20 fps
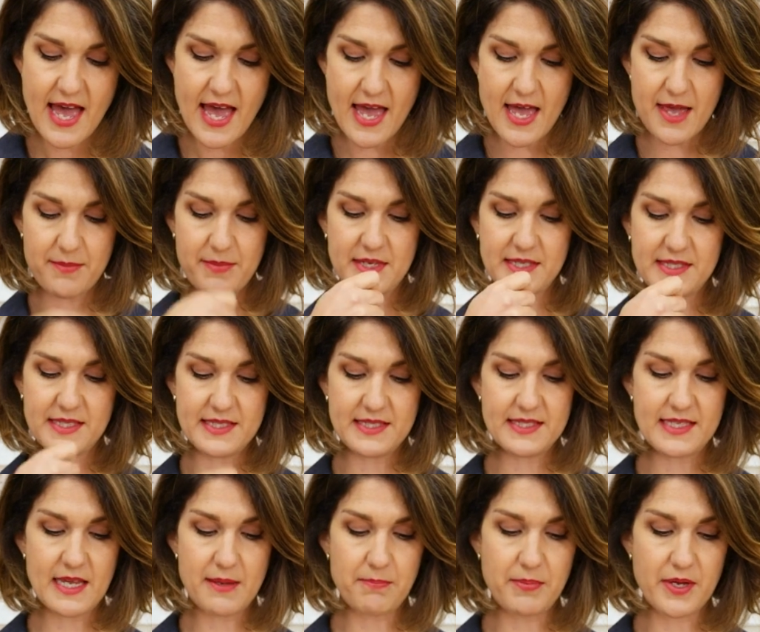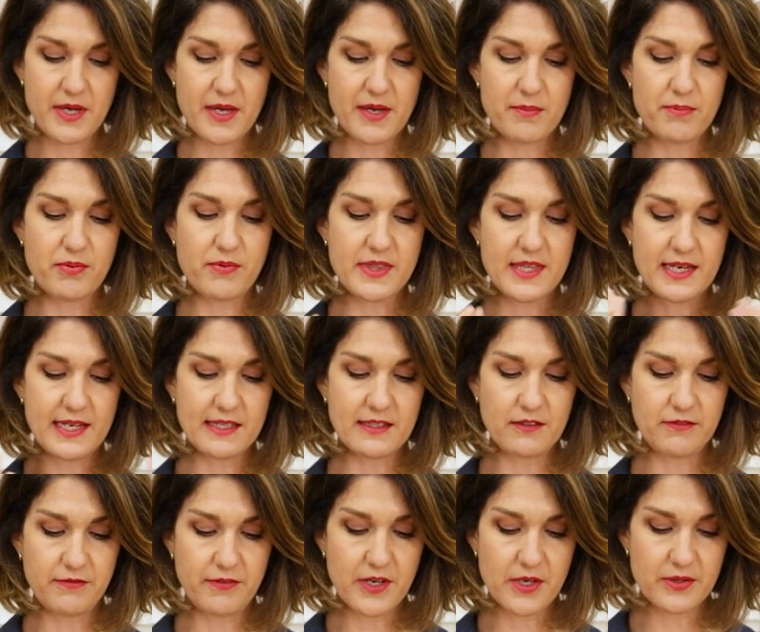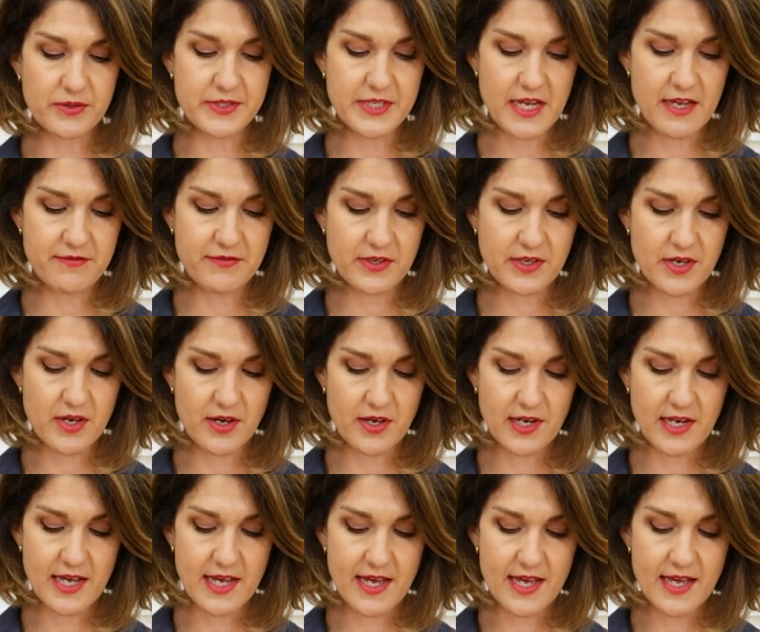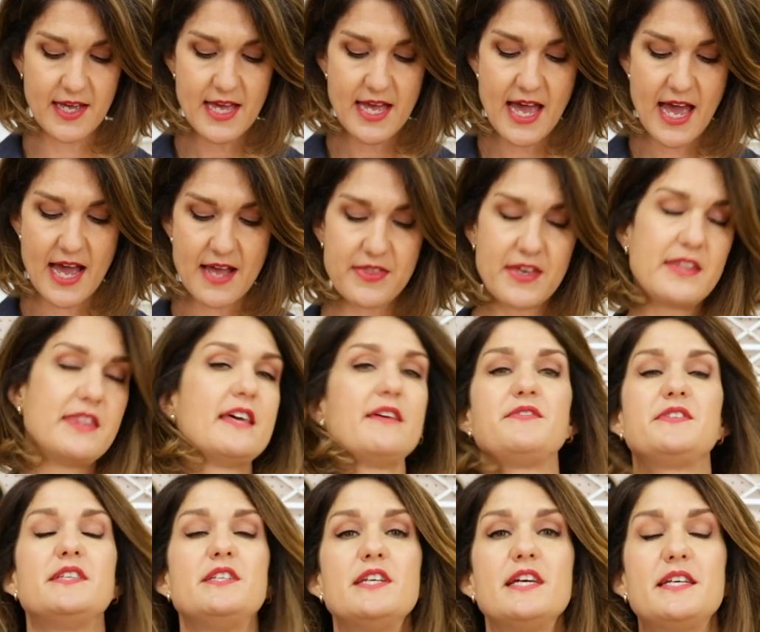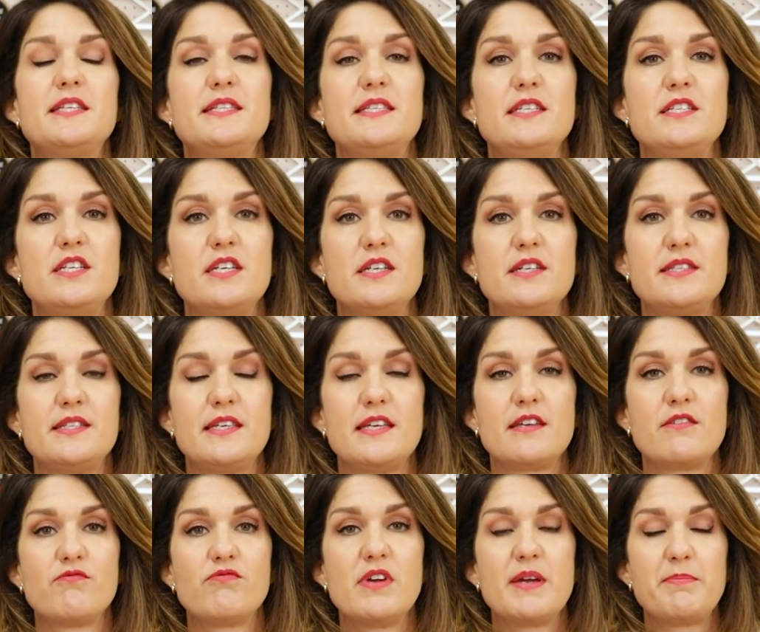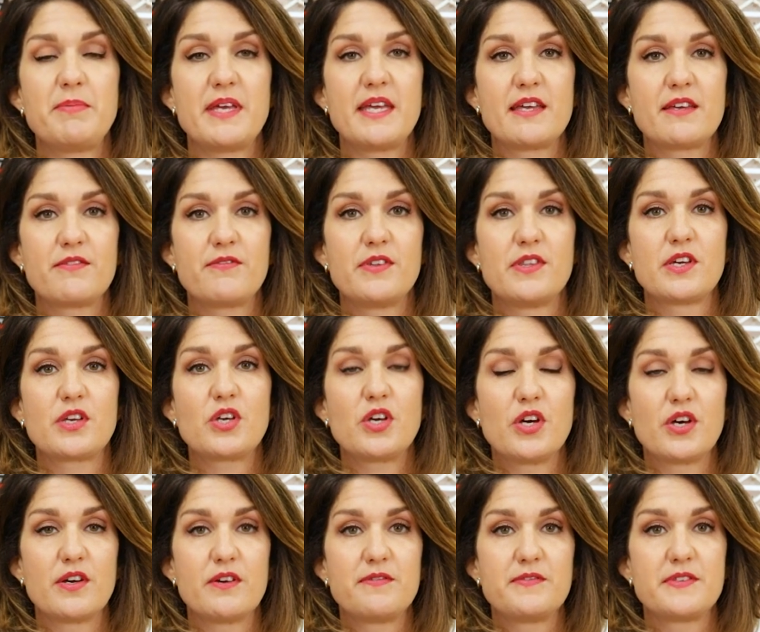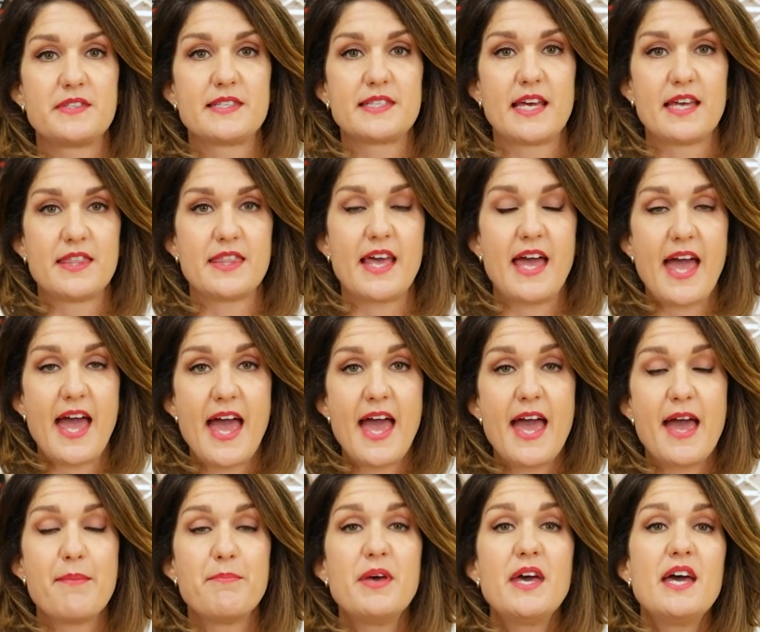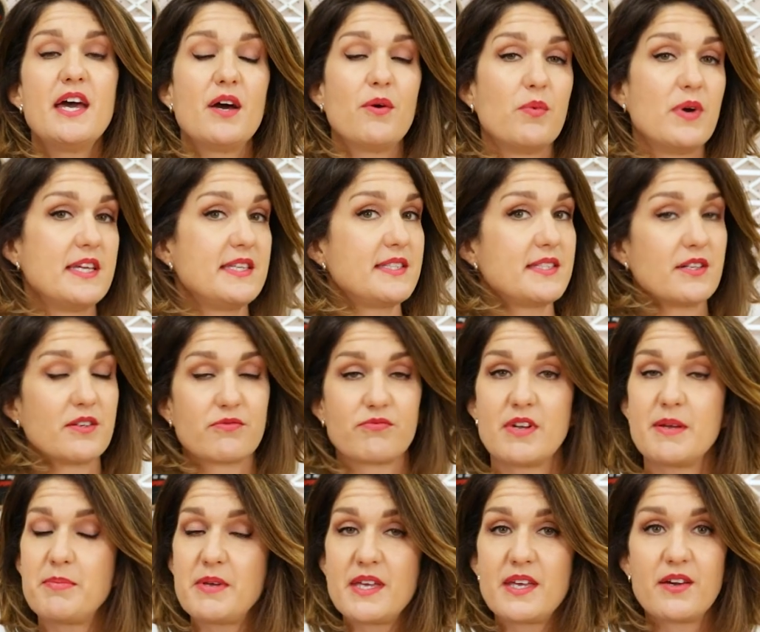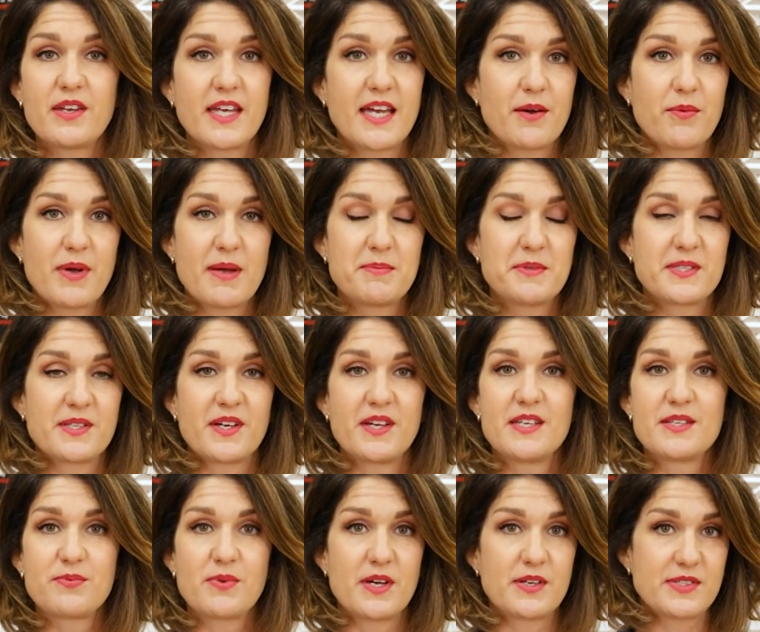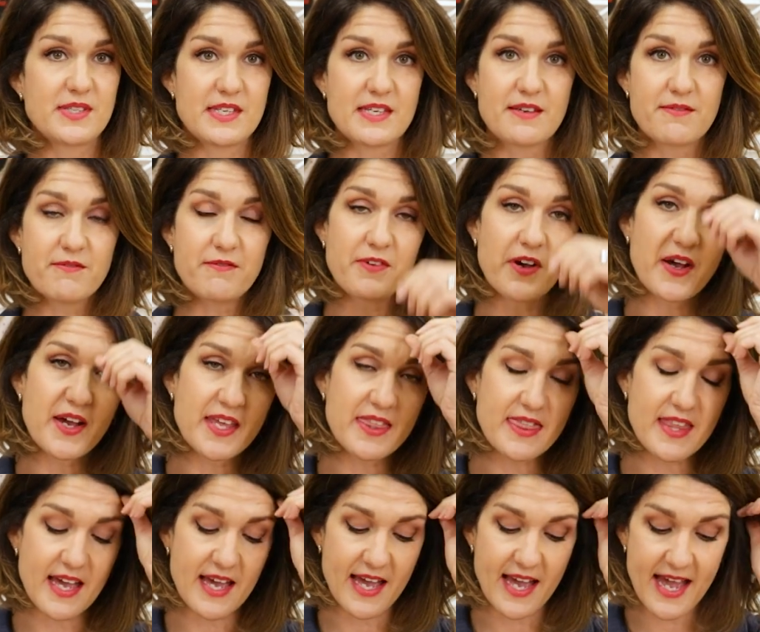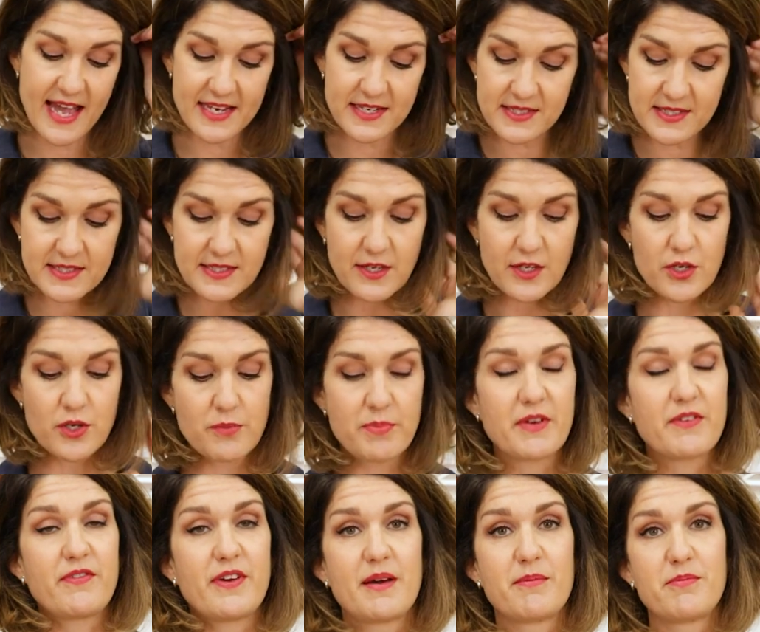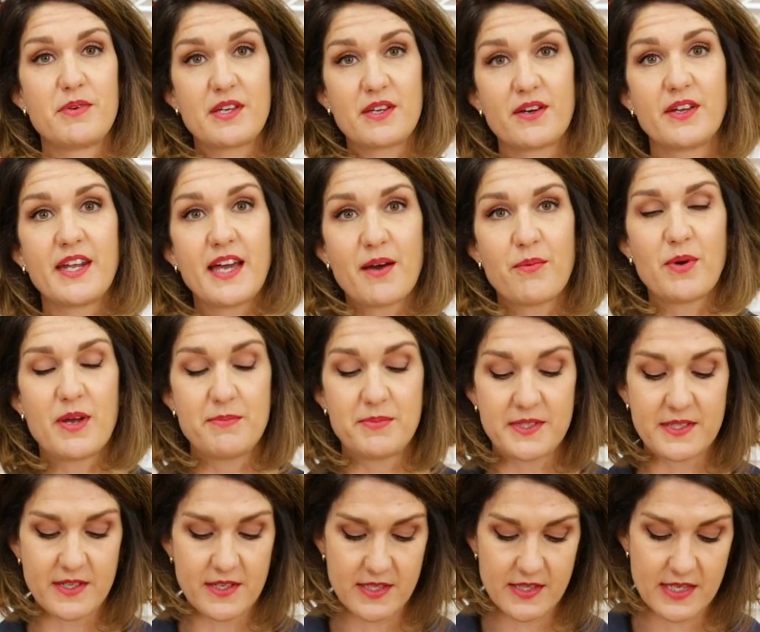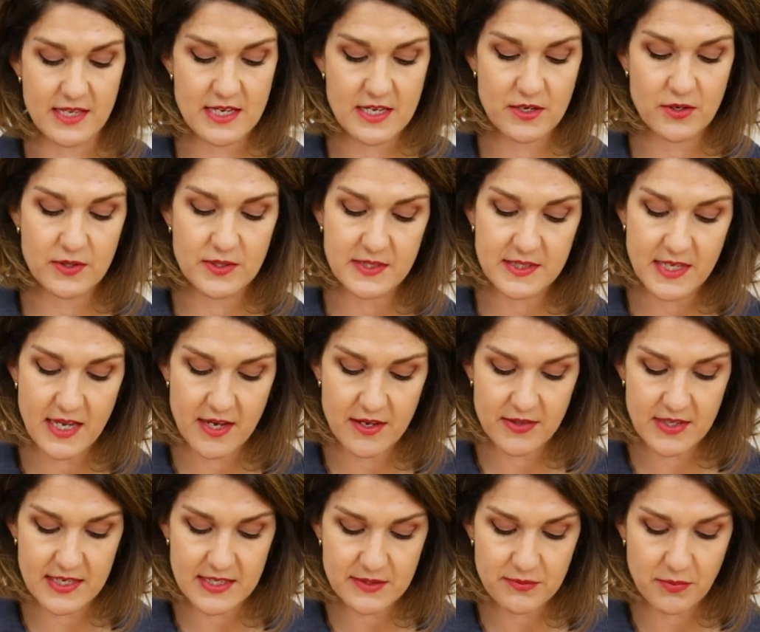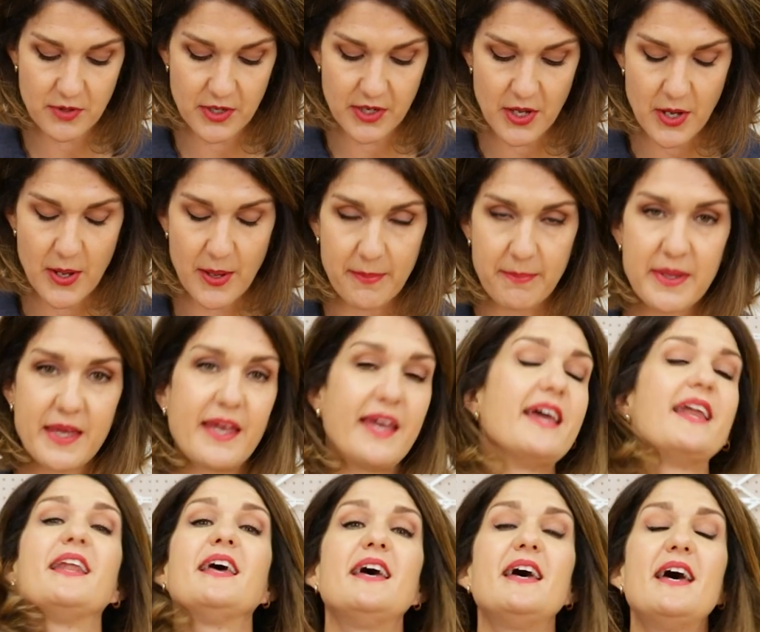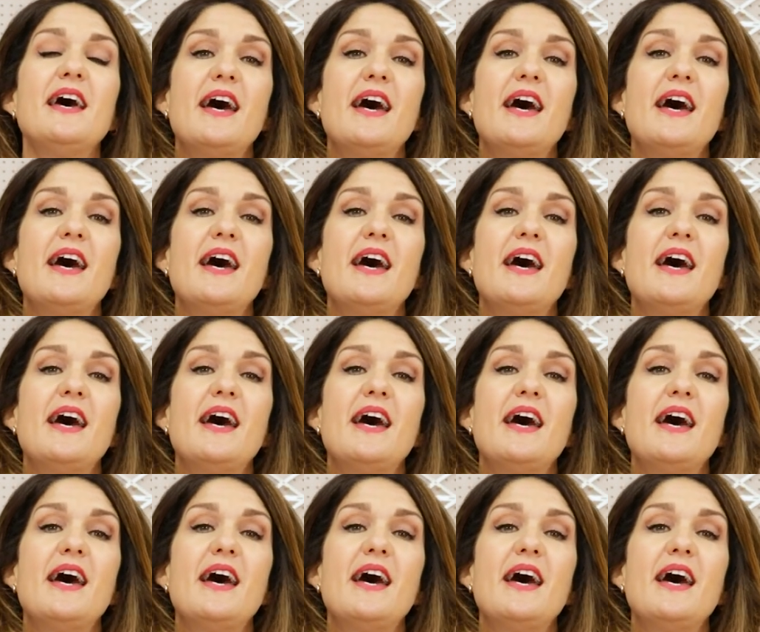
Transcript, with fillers: It's a zip up with a little fold over collar, and then they've suggested using ribbing for the cuffs and the hem. We stock ribbing on our website as well, so you can find that and scuba fabric on our website that you could sew this one up in.